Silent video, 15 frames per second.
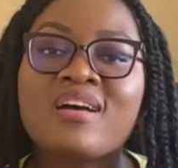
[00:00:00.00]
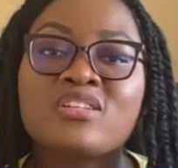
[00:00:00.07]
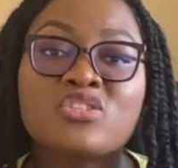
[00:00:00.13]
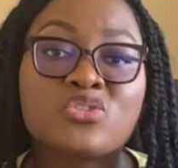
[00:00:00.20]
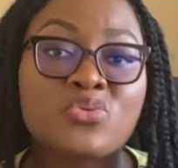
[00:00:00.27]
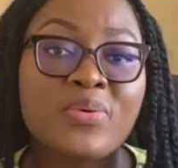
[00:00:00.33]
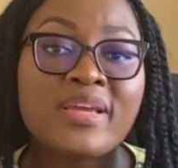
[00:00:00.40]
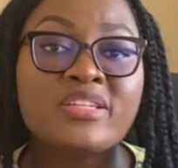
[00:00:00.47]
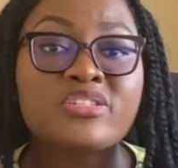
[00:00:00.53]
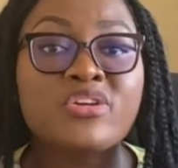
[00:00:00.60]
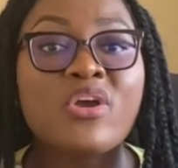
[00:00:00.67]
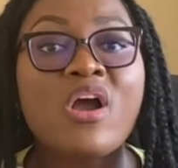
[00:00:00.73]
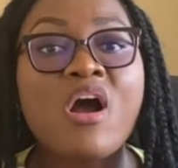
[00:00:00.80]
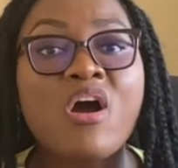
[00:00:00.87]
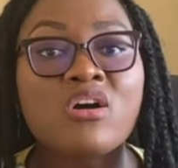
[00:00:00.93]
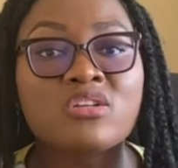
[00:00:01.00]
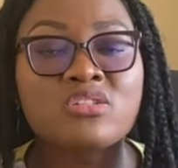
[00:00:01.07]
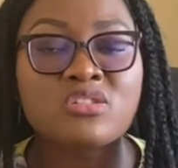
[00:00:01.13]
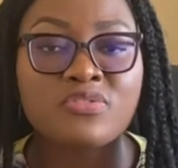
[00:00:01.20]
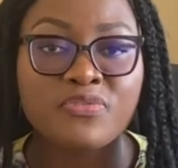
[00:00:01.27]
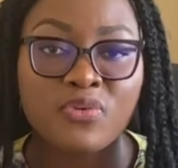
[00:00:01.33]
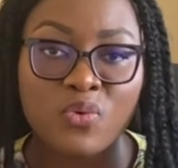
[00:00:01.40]
A stranger
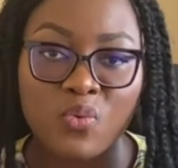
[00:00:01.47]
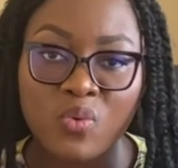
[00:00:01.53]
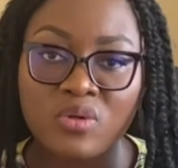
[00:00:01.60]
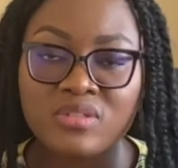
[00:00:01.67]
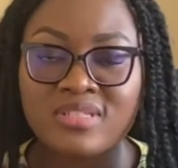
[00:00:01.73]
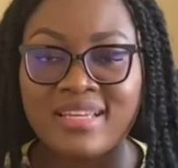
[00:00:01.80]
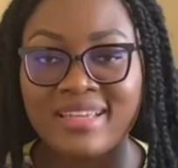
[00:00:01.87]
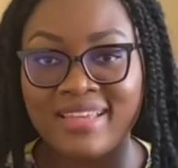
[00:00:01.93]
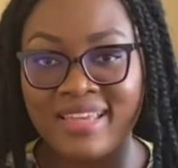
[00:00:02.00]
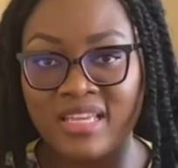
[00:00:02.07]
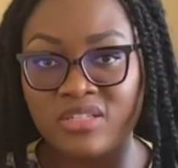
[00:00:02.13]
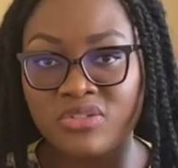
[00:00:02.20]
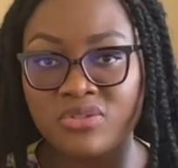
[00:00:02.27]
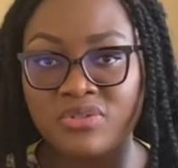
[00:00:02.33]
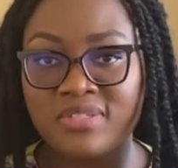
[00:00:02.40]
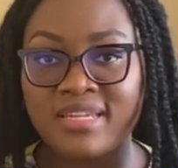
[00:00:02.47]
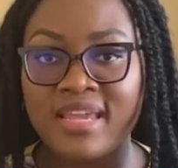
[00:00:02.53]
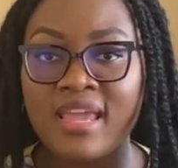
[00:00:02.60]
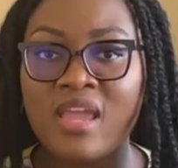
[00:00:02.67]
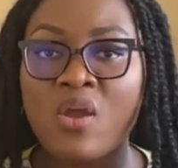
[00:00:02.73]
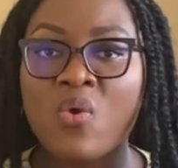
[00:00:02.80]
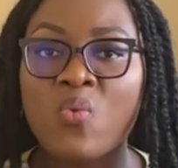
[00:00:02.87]
asked for water
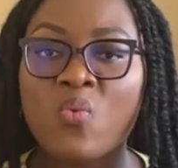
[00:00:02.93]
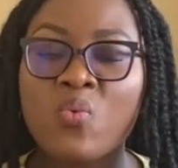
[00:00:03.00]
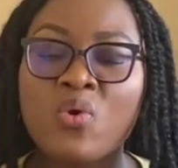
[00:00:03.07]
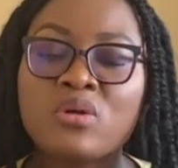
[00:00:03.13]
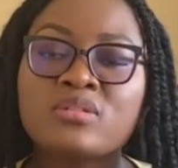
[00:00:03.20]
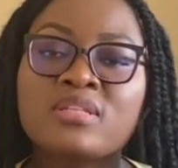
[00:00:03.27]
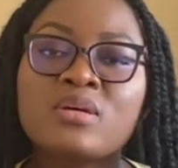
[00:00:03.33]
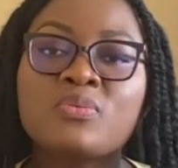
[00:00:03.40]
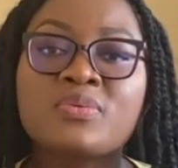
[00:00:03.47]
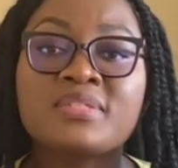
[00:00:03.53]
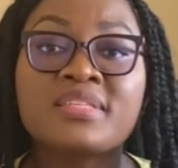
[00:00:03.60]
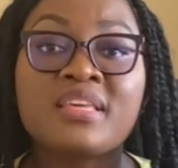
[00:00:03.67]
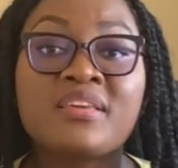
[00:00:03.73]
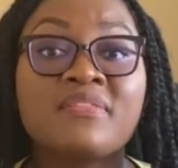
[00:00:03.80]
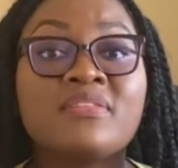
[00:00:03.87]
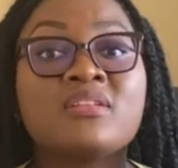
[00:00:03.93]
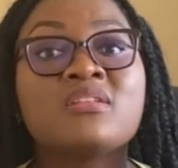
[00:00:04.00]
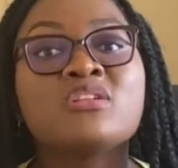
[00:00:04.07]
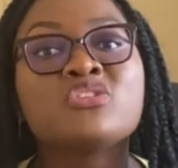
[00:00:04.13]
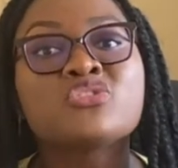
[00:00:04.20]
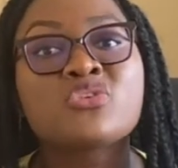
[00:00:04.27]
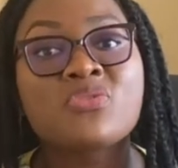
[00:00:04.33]
yesterday. Water was given
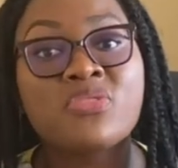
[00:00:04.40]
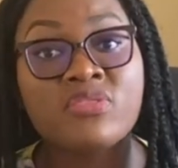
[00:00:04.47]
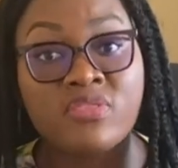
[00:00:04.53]
to